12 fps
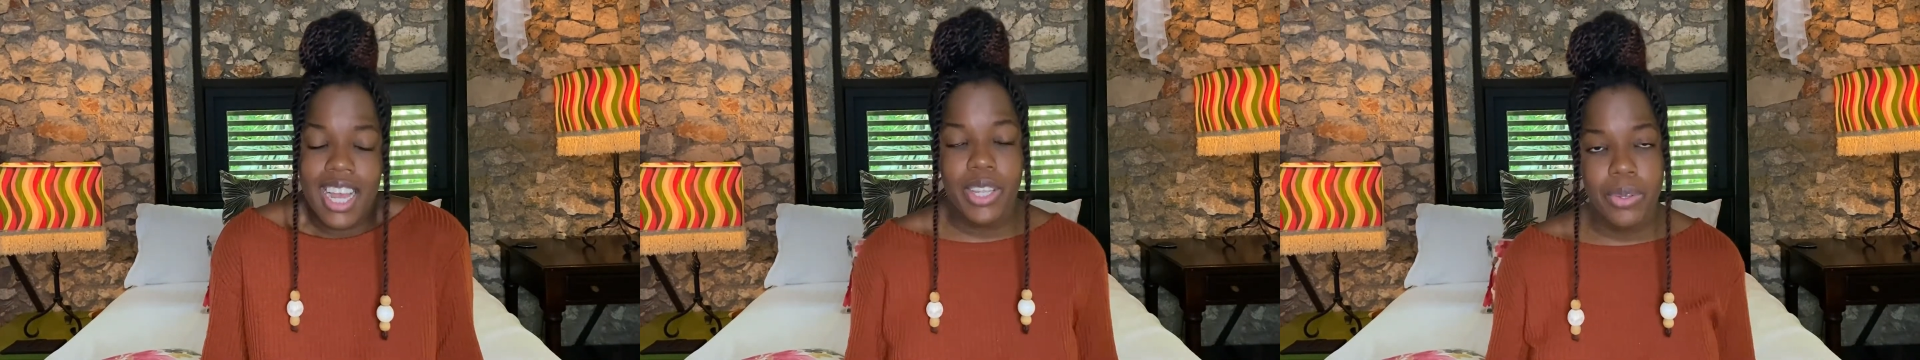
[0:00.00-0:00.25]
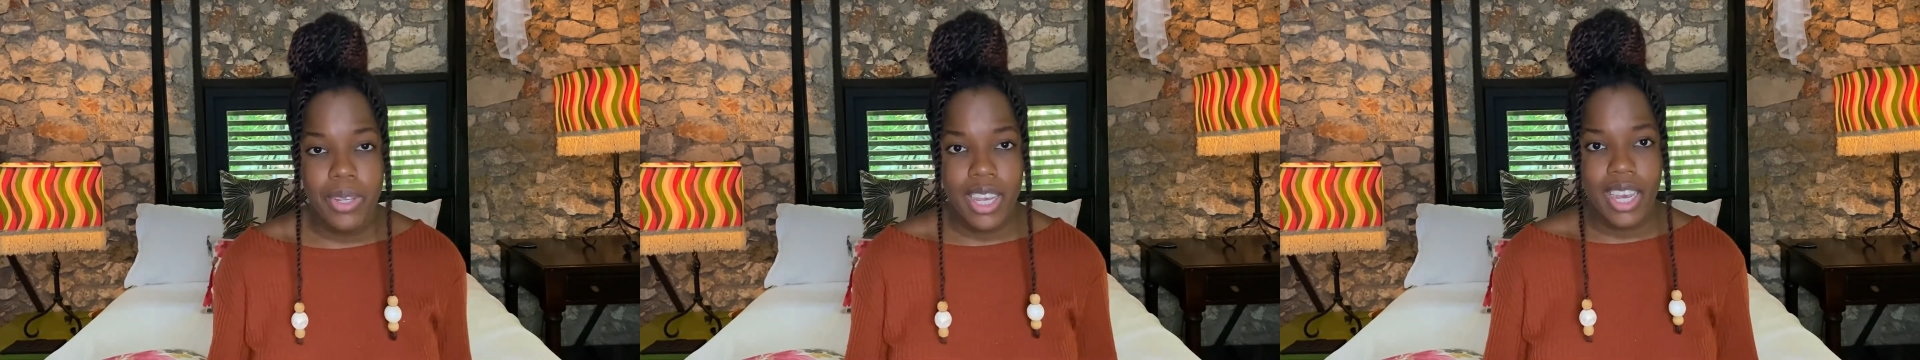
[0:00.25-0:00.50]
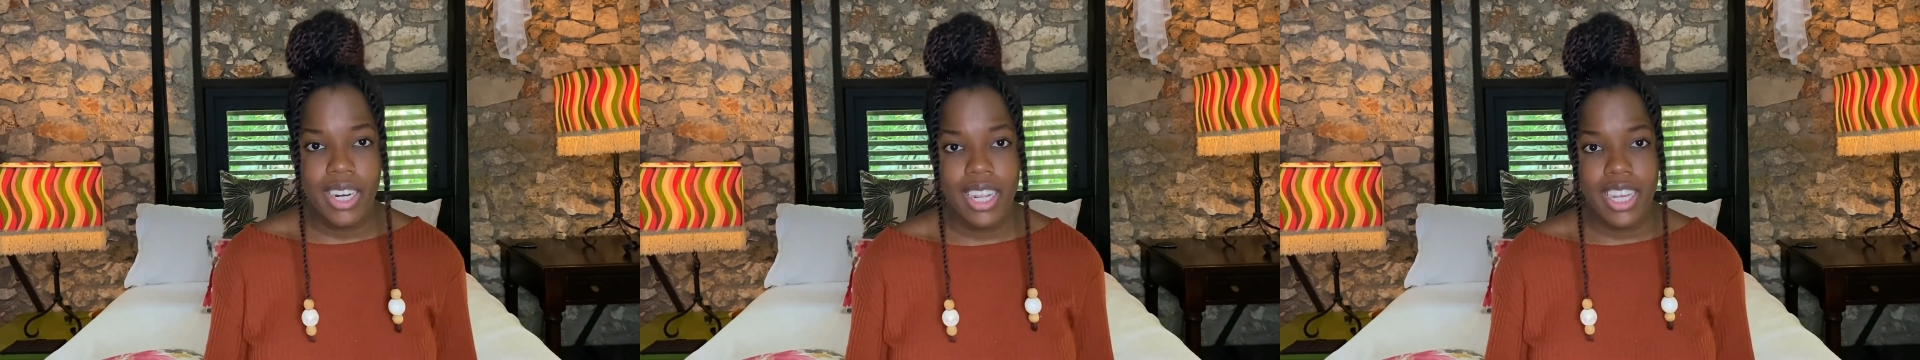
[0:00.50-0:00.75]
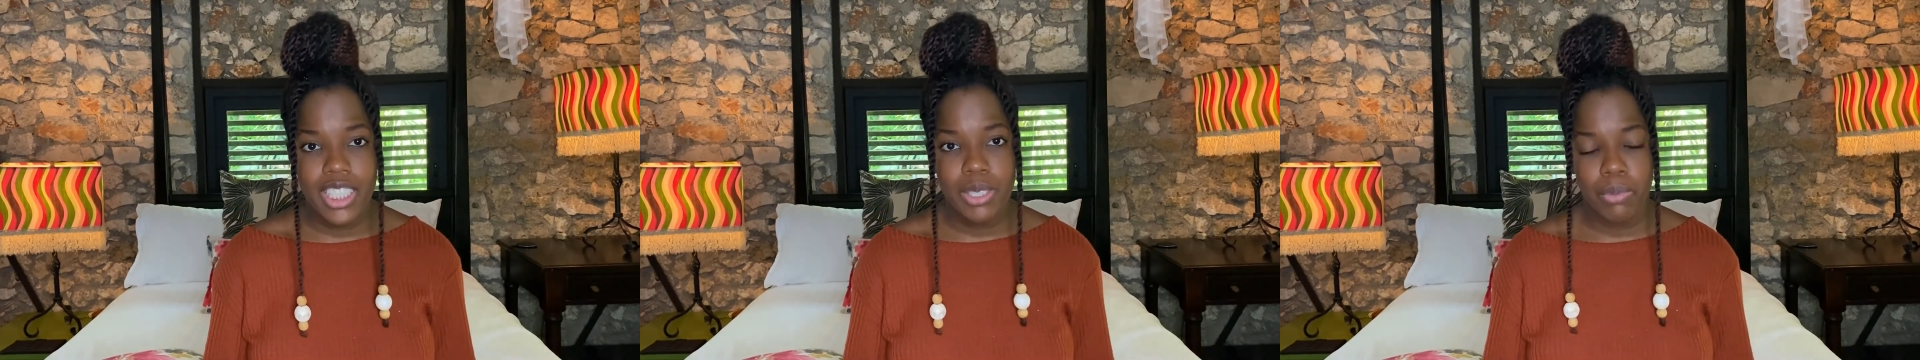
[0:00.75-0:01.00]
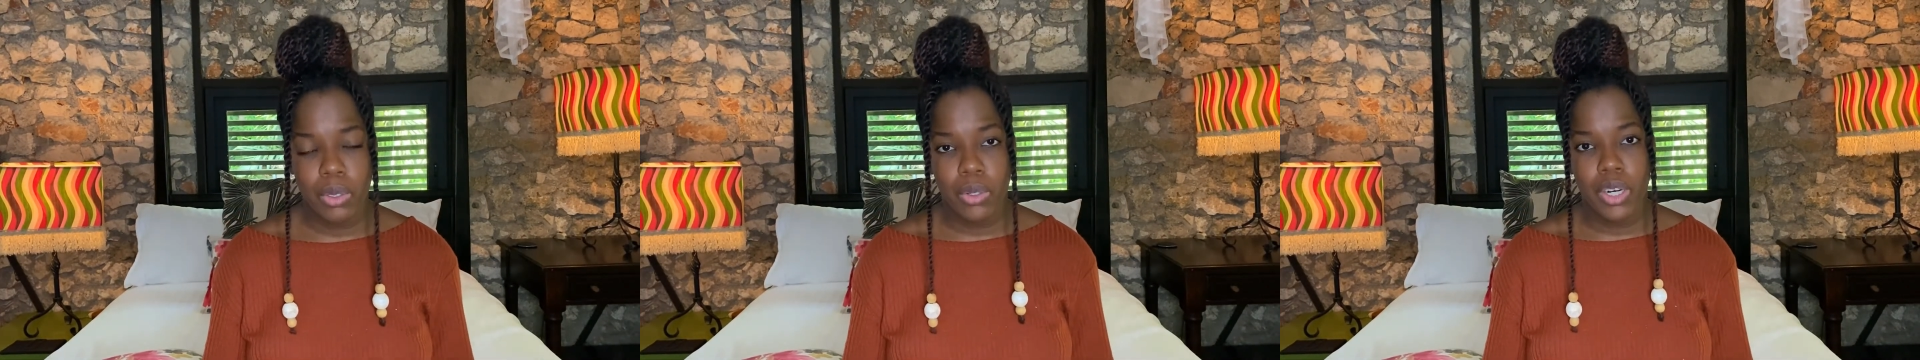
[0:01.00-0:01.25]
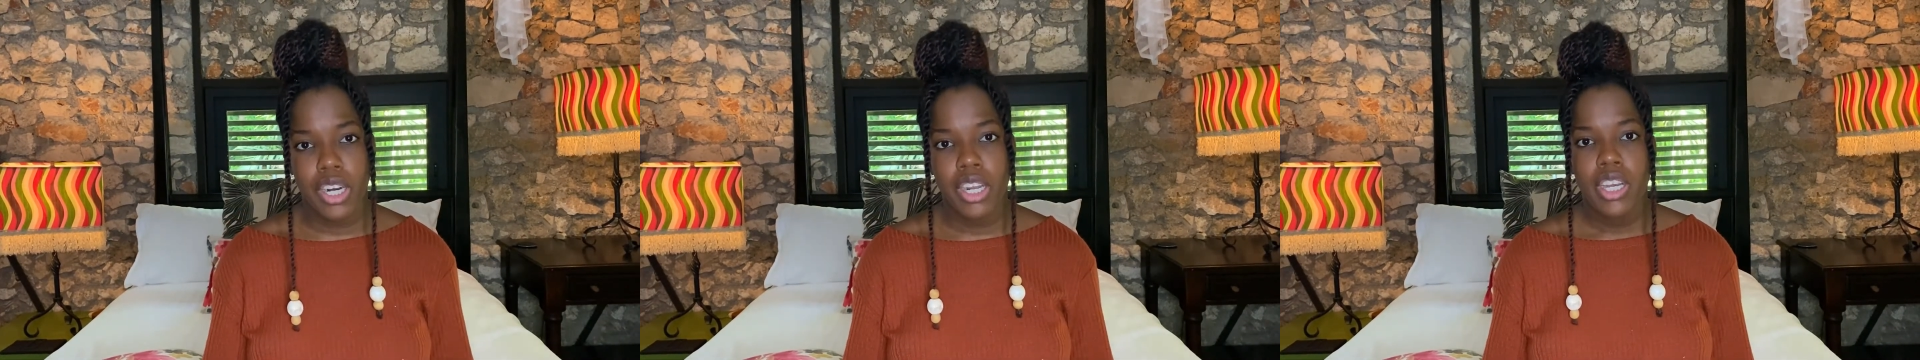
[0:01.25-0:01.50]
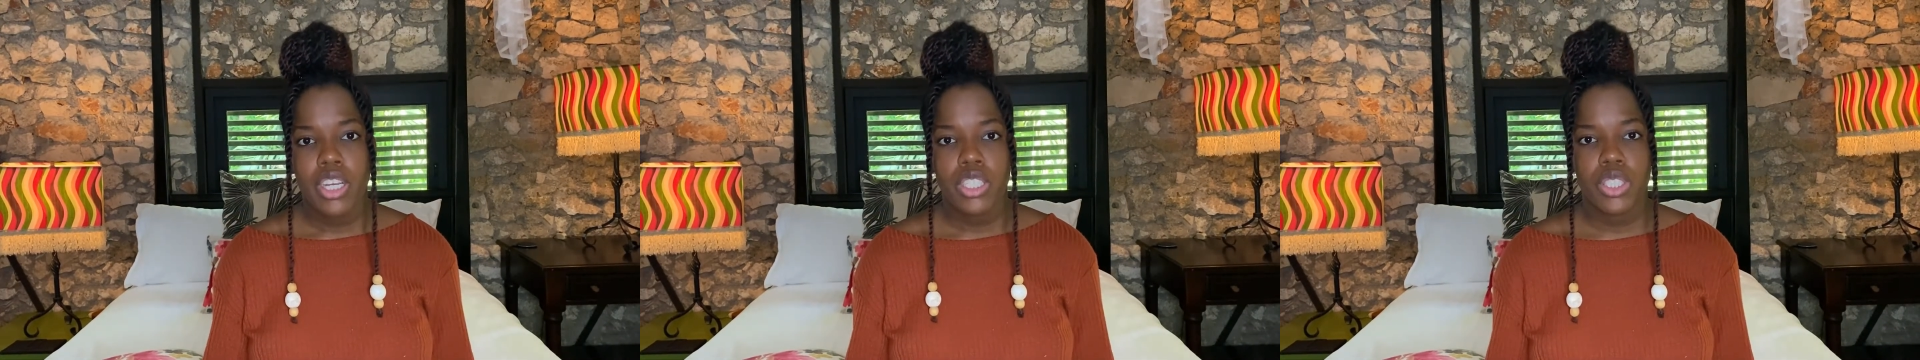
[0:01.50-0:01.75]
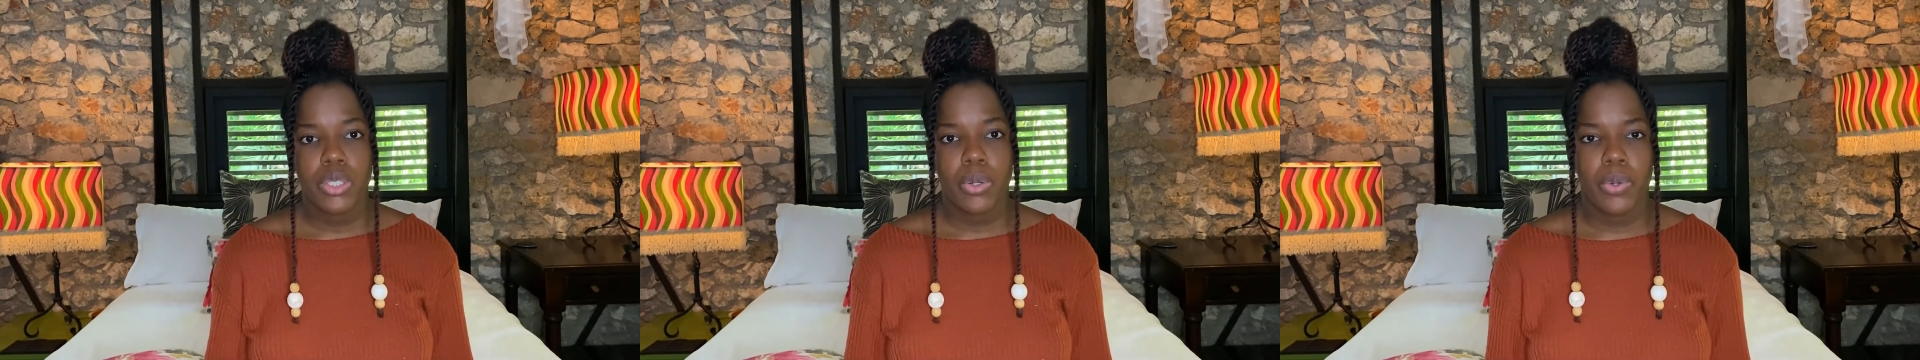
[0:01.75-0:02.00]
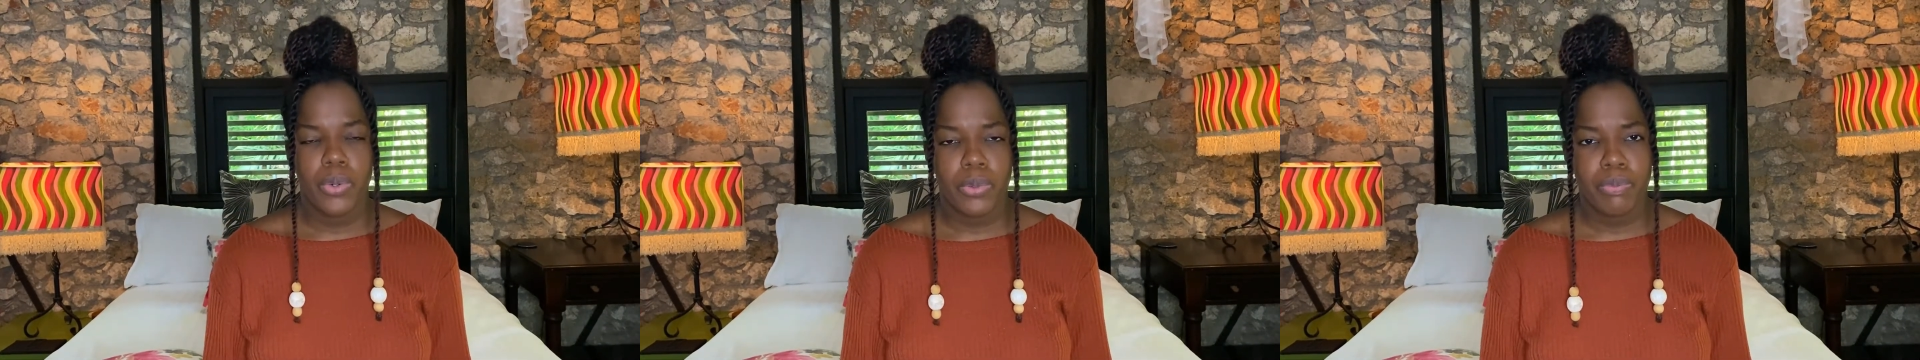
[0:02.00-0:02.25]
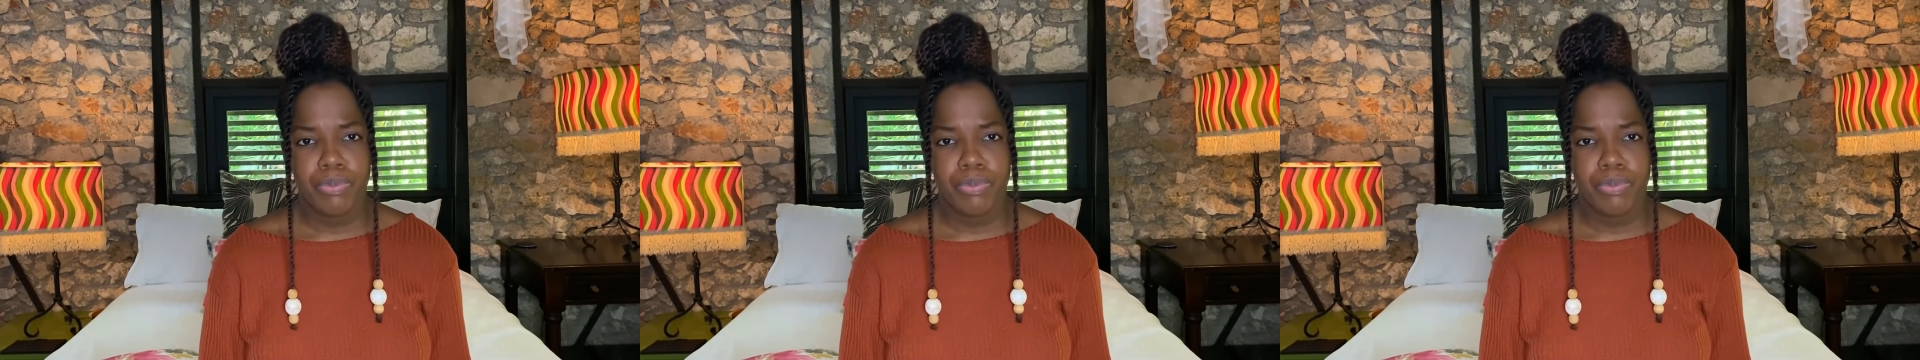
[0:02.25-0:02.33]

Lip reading: you can explore. So